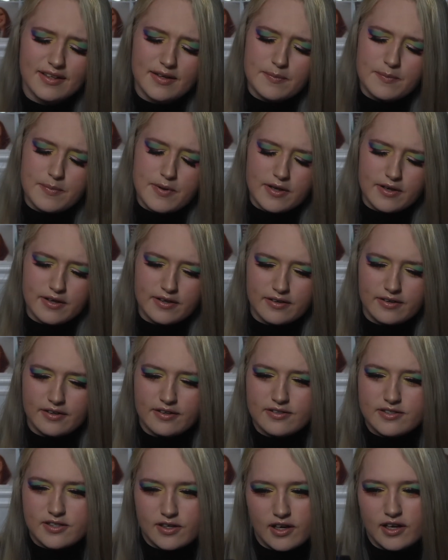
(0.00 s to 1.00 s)
But,
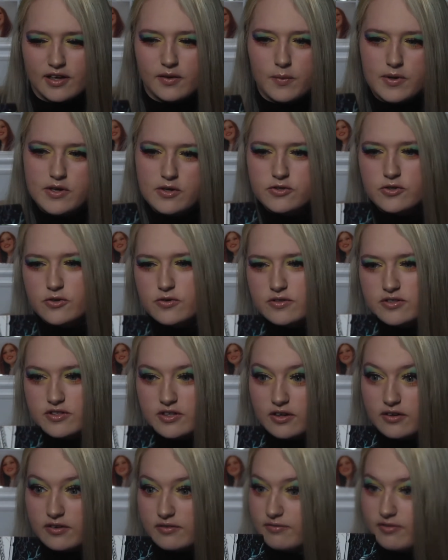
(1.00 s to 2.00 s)
so like when you're doing
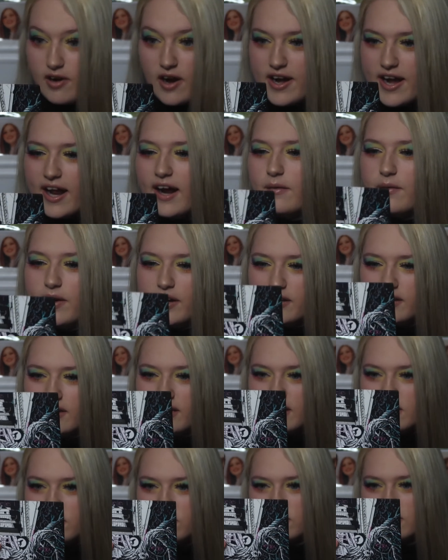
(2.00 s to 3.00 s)
so, right now I can
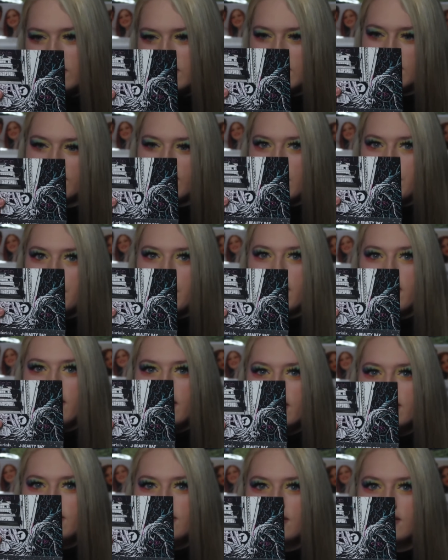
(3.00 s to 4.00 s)
literally see around my
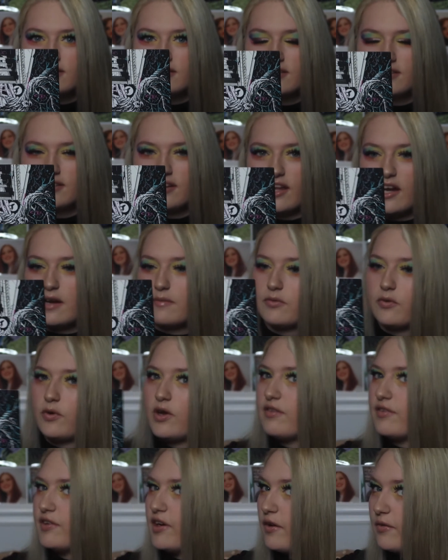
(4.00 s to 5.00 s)
eyes. And I'm not
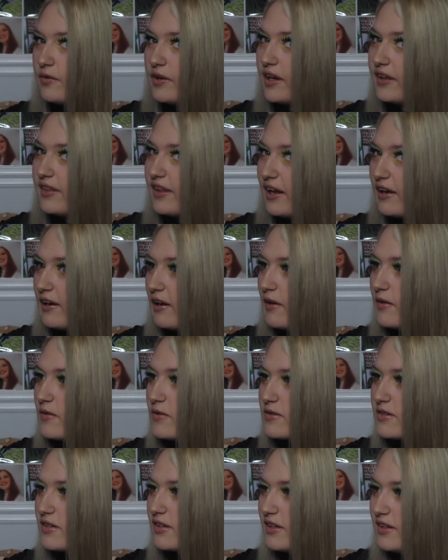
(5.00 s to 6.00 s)
even holding it that
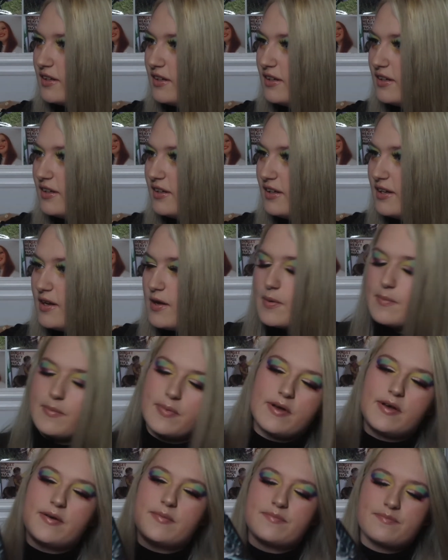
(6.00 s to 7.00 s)
close.
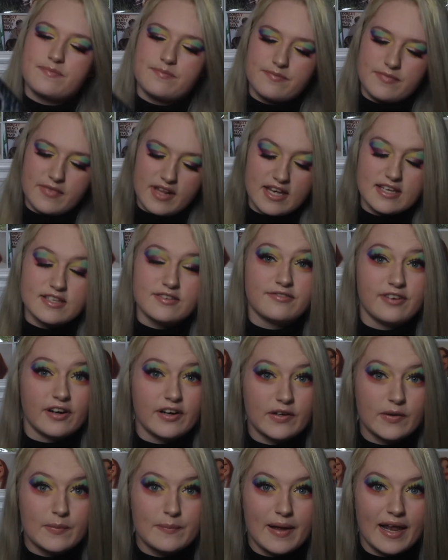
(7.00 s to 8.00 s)
But it's a
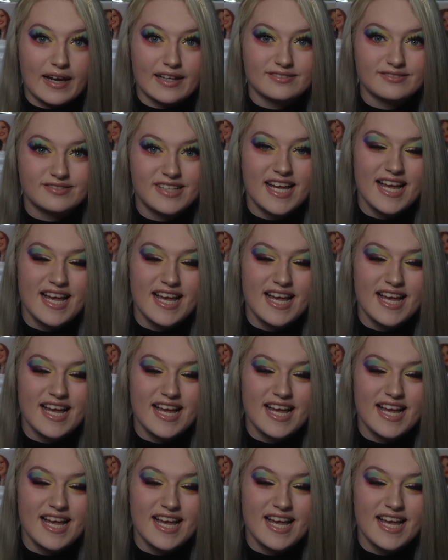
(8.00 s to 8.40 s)
very good palette.